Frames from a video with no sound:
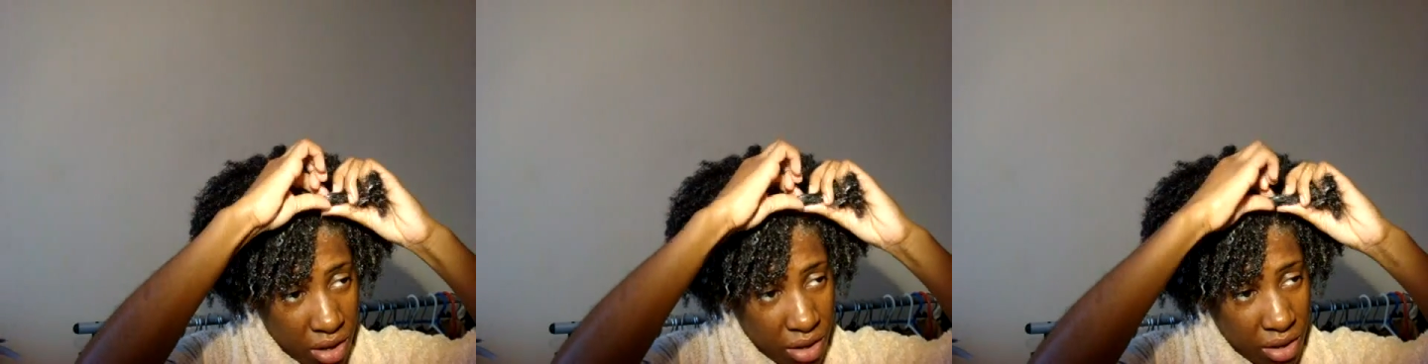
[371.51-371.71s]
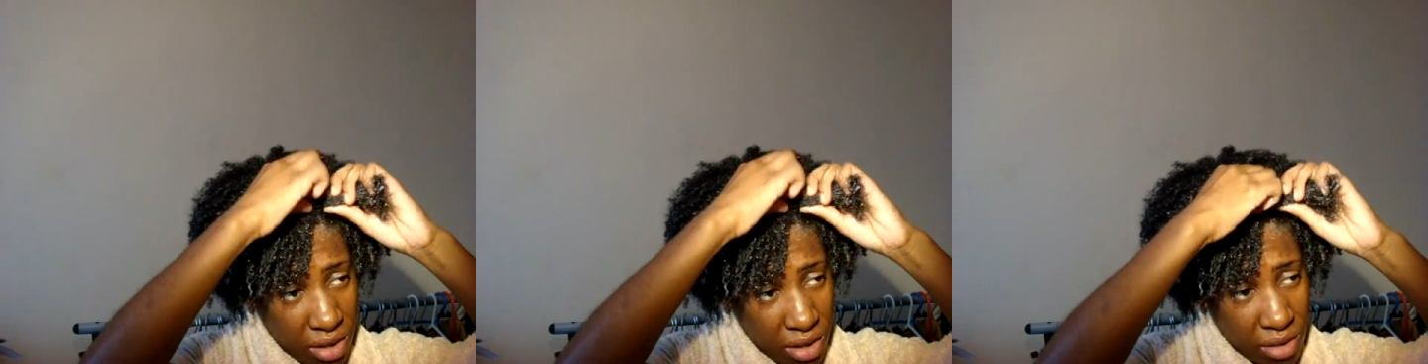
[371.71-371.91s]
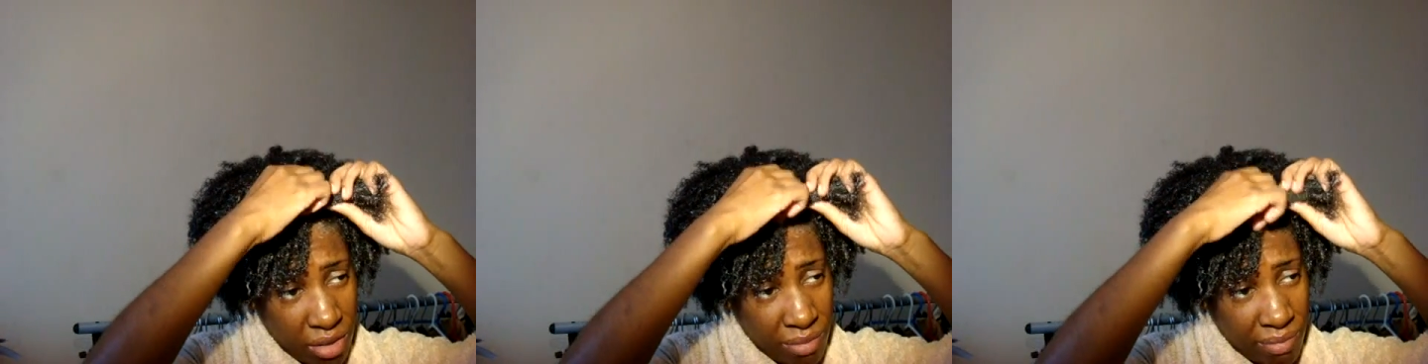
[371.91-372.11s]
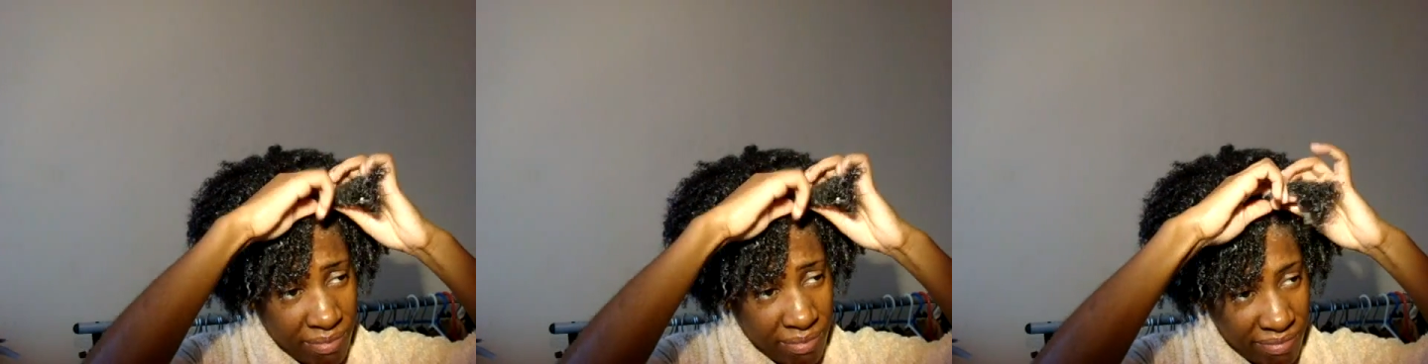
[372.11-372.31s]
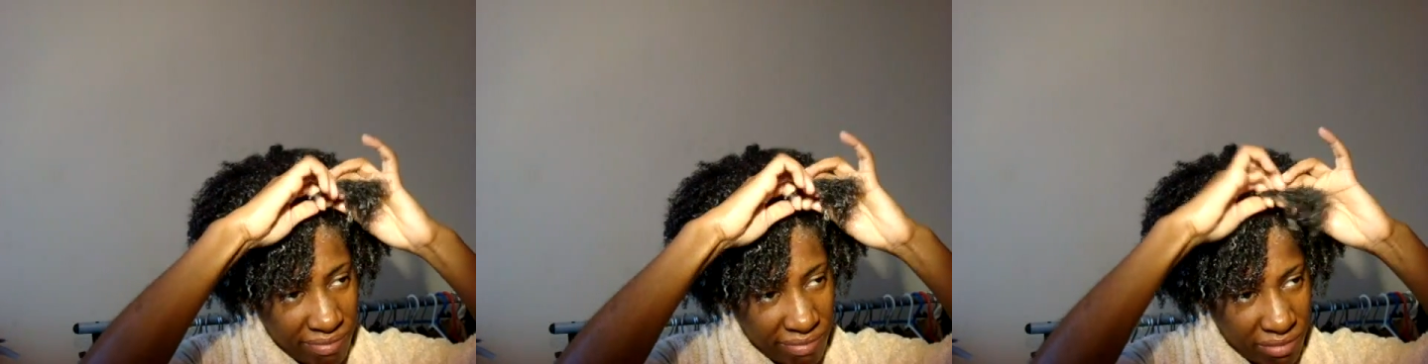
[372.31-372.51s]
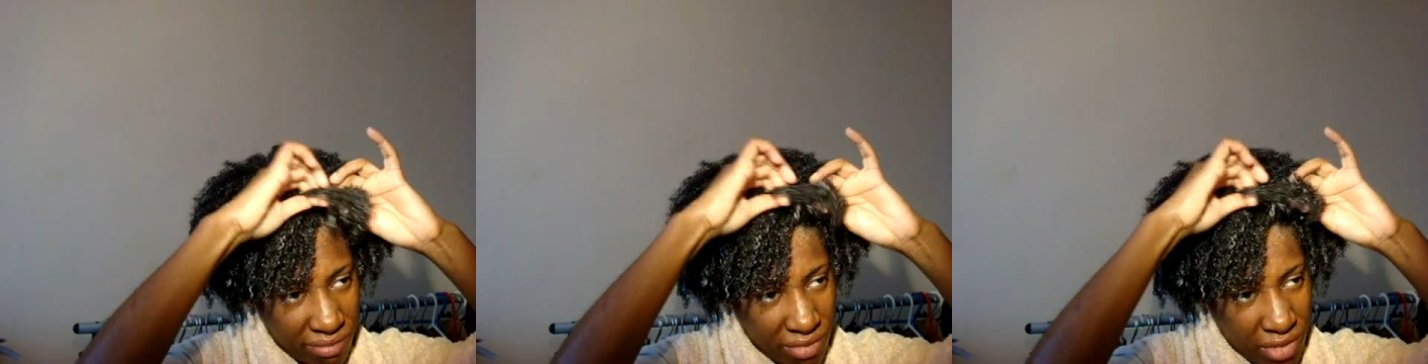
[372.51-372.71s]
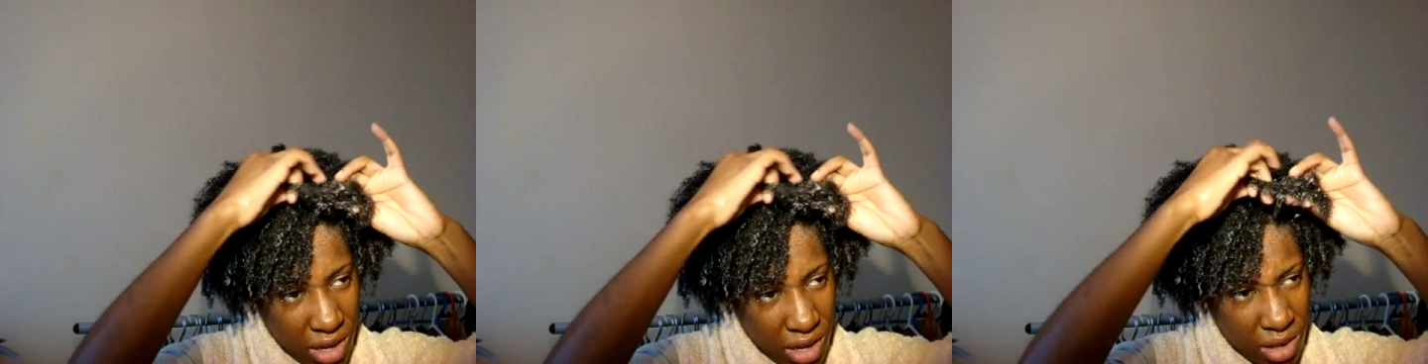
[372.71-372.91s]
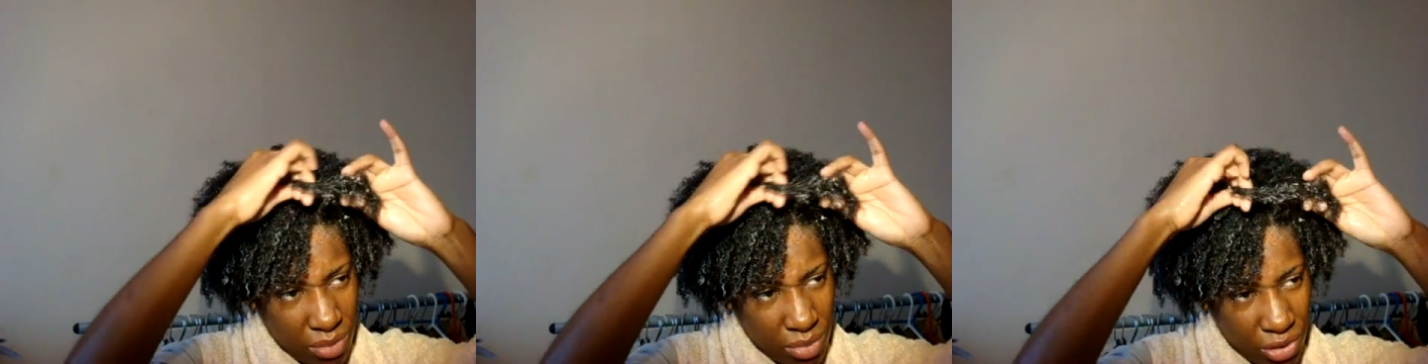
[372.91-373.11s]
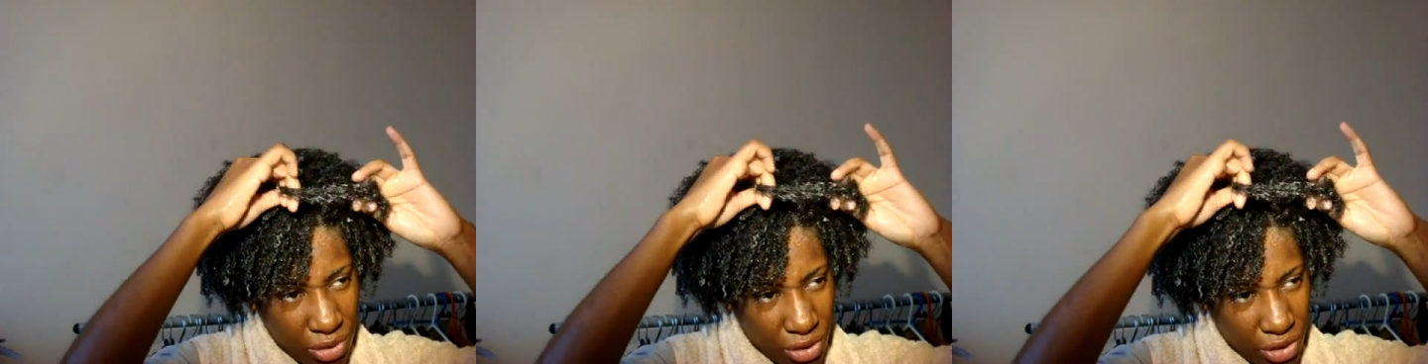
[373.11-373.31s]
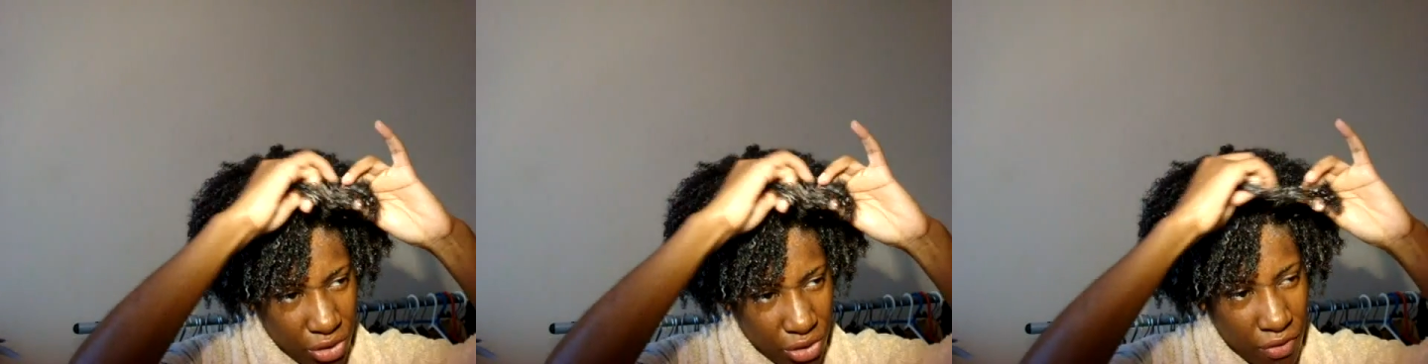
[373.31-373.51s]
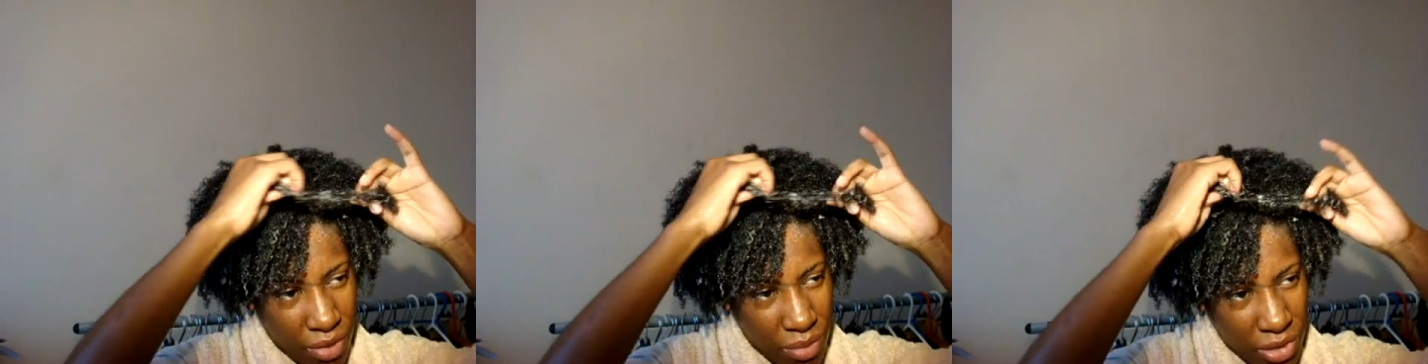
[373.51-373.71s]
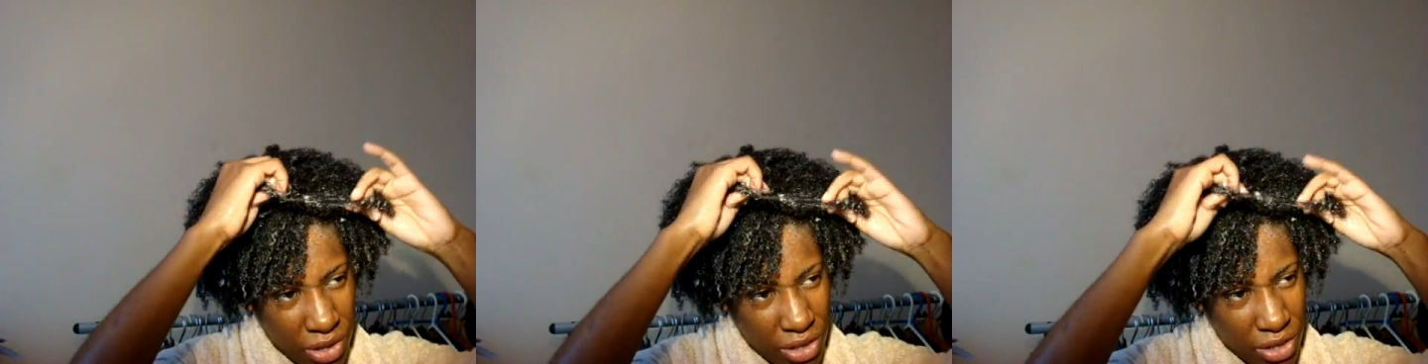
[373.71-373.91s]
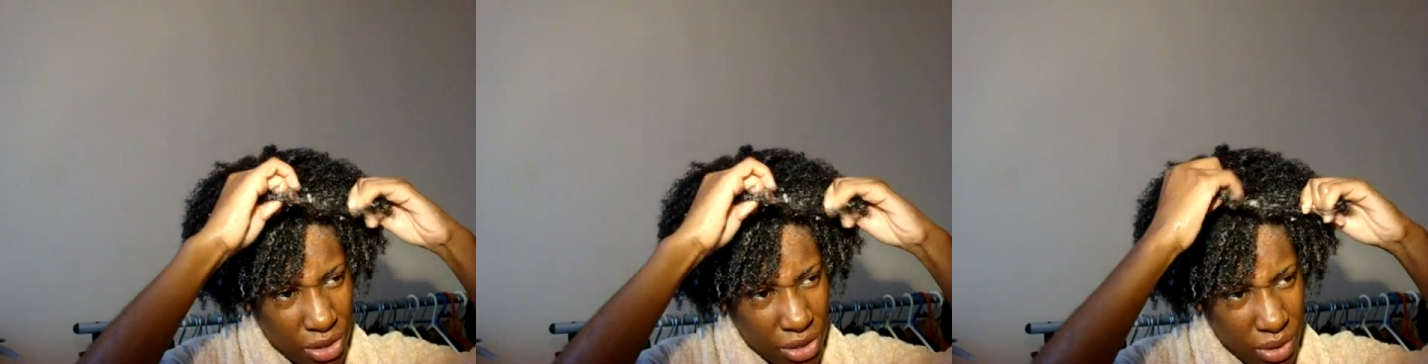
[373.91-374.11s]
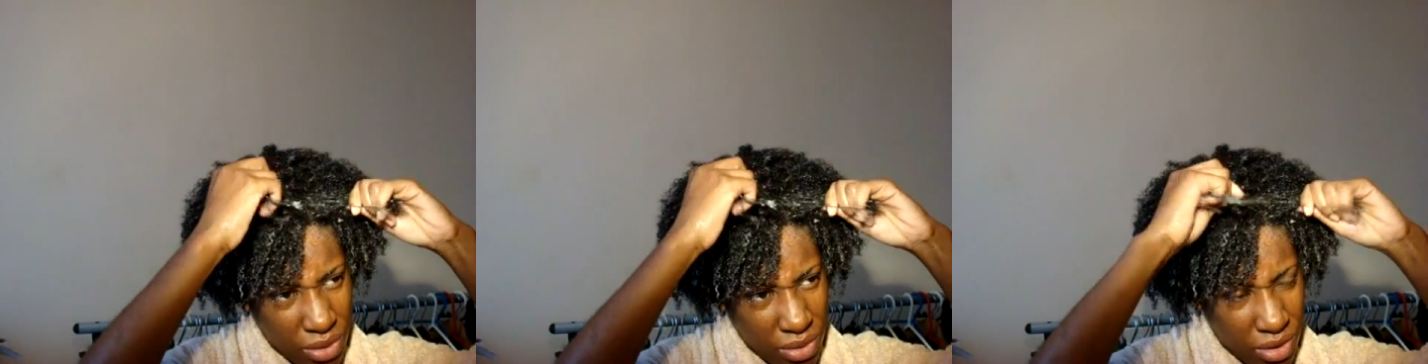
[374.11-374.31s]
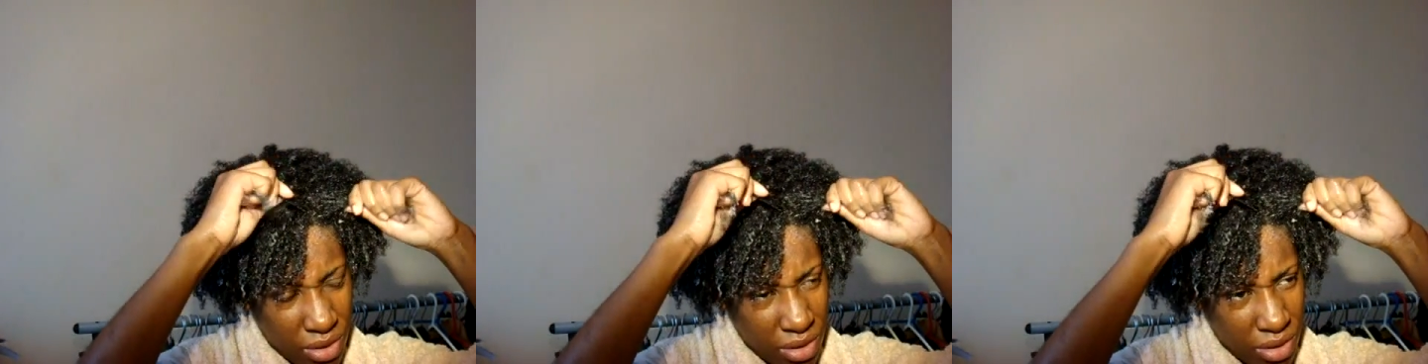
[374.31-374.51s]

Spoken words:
I'm not sure if I'm going to do it or